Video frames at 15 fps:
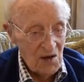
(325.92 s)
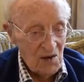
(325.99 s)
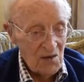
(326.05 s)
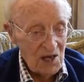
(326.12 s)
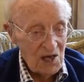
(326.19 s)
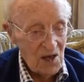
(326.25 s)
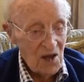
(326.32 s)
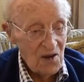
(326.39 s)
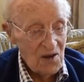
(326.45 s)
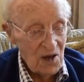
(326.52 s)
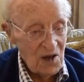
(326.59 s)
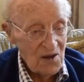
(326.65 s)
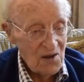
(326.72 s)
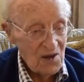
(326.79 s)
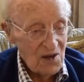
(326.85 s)
we got
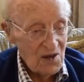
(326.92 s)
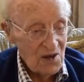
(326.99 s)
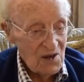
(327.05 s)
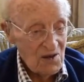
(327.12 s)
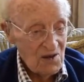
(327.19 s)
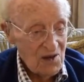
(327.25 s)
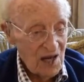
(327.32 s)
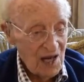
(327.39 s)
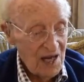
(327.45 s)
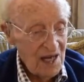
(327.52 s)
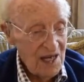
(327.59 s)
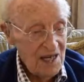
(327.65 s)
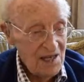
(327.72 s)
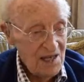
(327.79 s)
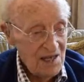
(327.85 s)
down there
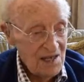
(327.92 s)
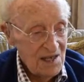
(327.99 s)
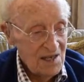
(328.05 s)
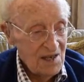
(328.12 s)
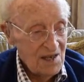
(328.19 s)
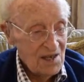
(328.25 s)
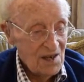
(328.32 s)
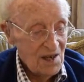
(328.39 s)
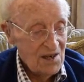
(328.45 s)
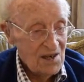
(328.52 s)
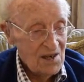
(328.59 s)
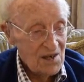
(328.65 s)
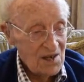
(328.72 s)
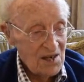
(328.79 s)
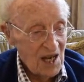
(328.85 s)
okay
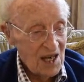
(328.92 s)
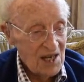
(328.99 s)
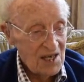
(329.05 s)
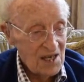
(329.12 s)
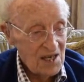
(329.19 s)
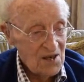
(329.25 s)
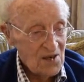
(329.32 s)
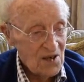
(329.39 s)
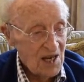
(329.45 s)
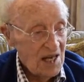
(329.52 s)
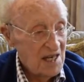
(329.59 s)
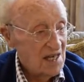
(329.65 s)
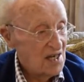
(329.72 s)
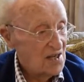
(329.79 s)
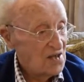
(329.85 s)
and started
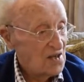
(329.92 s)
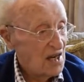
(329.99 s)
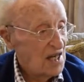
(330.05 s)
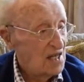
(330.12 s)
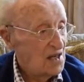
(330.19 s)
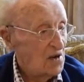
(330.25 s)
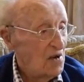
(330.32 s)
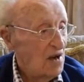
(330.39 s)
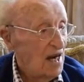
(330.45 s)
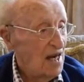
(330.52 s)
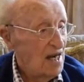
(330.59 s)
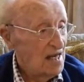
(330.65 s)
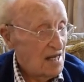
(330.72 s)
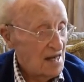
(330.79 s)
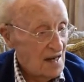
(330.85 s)
training straight
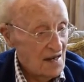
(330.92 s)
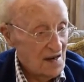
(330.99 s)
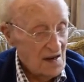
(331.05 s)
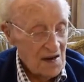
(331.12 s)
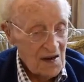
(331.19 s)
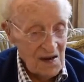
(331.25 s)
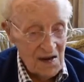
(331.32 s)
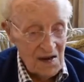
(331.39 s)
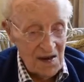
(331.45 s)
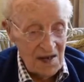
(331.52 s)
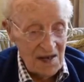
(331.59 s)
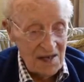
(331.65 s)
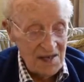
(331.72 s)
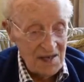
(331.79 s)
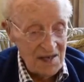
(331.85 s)
away.
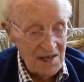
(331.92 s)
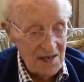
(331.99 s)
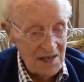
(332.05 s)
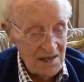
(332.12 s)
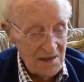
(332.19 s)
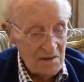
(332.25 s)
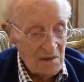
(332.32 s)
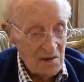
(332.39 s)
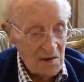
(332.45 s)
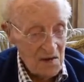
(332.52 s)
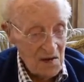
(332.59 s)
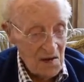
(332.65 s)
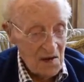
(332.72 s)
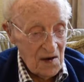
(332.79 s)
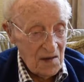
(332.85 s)
And uh,
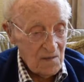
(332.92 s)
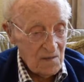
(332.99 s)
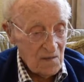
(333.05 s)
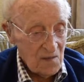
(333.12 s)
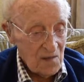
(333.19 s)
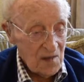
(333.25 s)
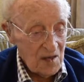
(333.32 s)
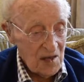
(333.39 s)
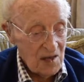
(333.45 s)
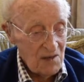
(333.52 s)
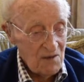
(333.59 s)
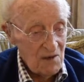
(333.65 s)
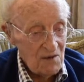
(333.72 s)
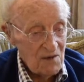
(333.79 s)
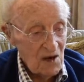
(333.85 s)

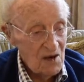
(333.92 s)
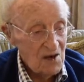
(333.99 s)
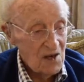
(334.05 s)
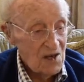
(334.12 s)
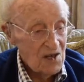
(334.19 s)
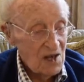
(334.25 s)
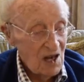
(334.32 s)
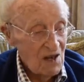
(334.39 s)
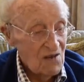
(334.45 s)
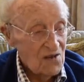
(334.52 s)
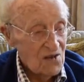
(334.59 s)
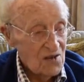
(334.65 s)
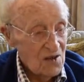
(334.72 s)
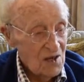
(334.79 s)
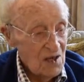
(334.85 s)
we found
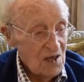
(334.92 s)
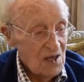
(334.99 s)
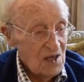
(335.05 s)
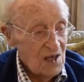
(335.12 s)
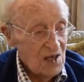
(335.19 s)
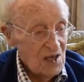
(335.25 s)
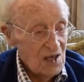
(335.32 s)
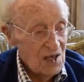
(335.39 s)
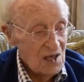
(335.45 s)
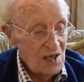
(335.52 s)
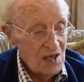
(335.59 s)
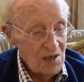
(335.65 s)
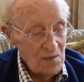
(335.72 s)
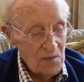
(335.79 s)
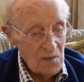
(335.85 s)
ourselves
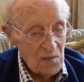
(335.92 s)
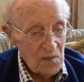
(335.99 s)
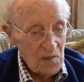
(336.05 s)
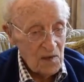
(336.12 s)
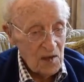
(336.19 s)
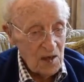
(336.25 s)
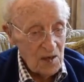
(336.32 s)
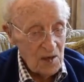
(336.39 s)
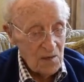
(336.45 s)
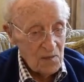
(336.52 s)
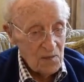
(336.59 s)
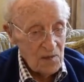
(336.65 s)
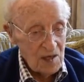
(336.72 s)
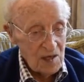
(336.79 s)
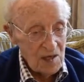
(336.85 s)
um,
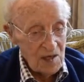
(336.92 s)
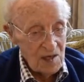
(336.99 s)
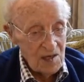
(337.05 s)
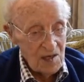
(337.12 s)
uh,